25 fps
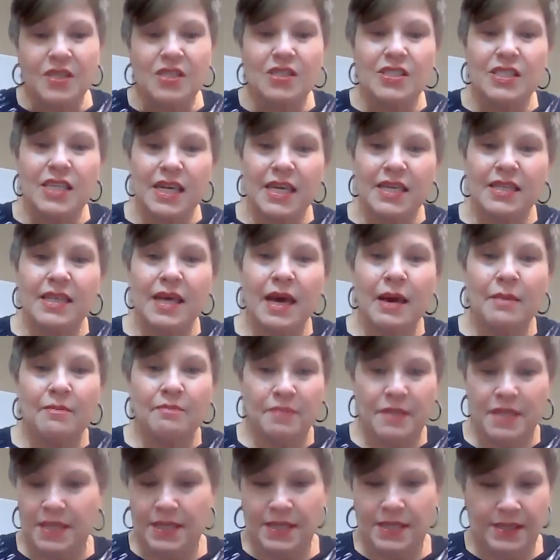Take that
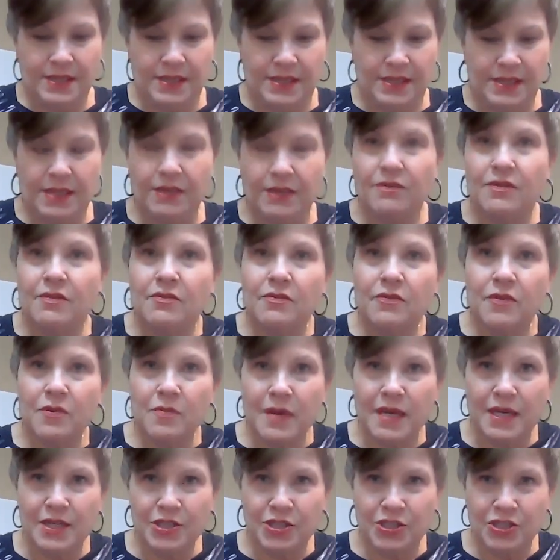piece of
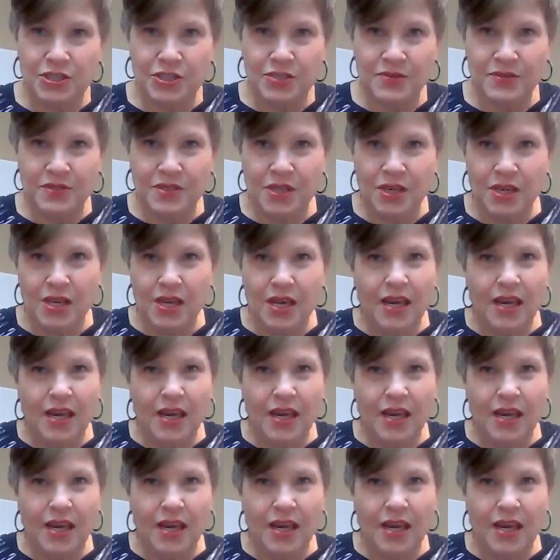information